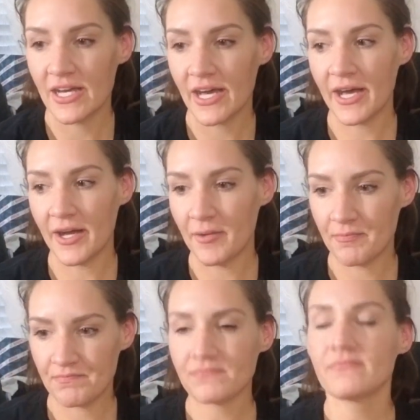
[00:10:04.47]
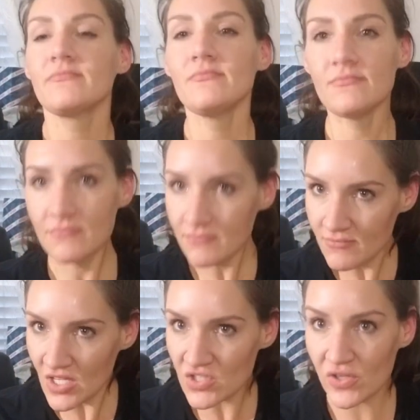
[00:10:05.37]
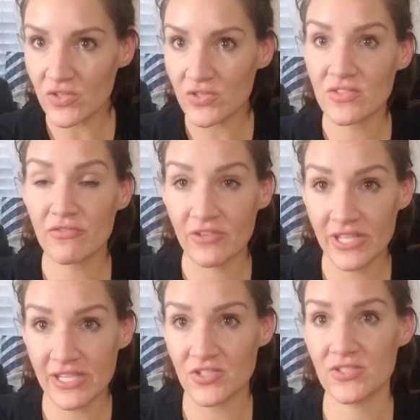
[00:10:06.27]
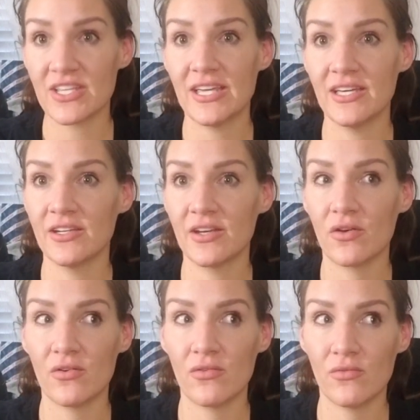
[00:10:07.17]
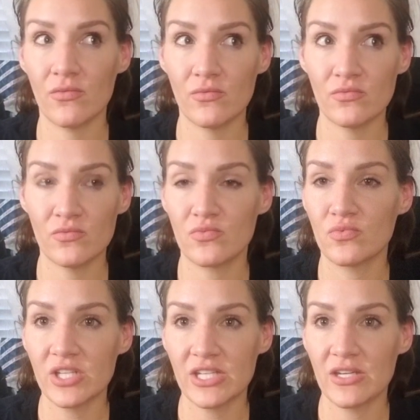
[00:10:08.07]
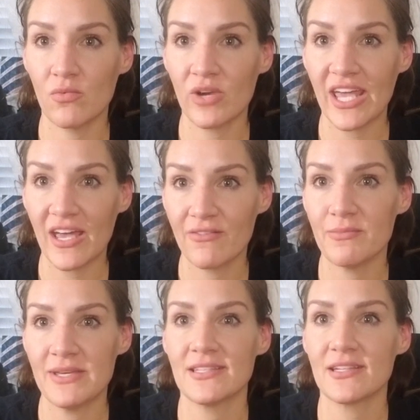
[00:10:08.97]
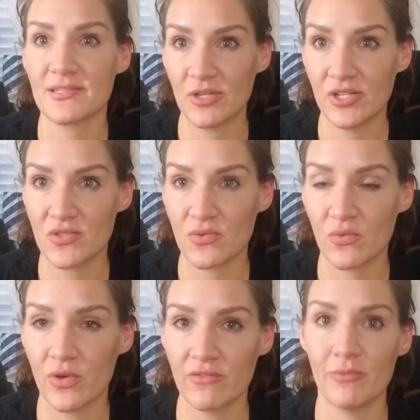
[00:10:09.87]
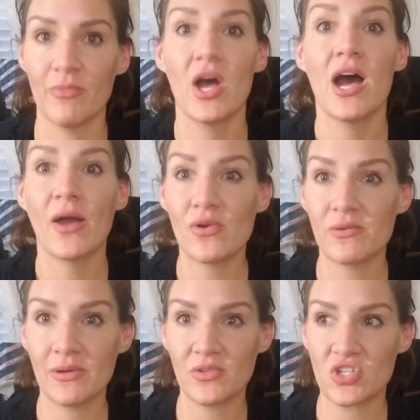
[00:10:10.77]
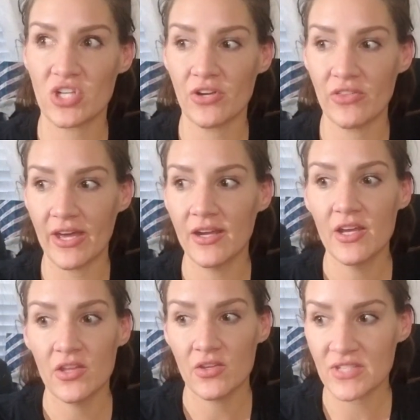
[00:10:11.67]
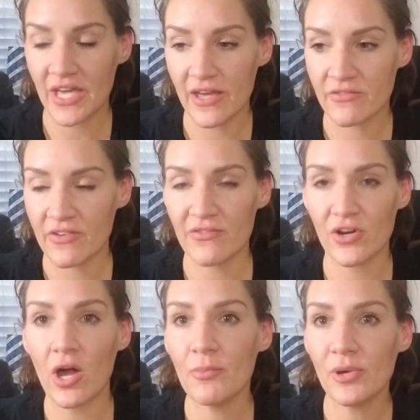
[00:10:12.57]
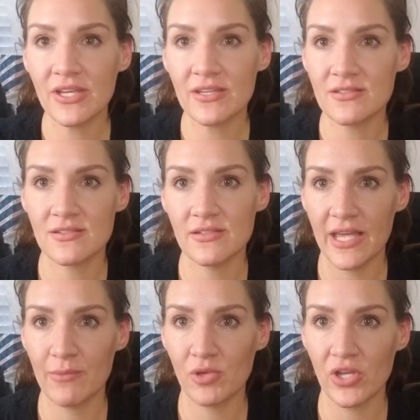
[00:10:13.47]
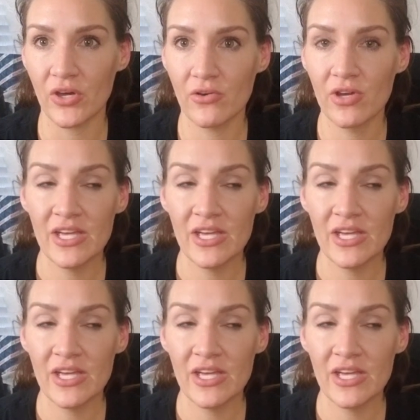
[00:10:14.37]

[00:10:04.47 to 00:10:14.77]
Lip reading: So I use freelancers, and really when I have an amazing experience with one of them, I want to be able to share that. There's a guy on Fiverr. I'll put his name below.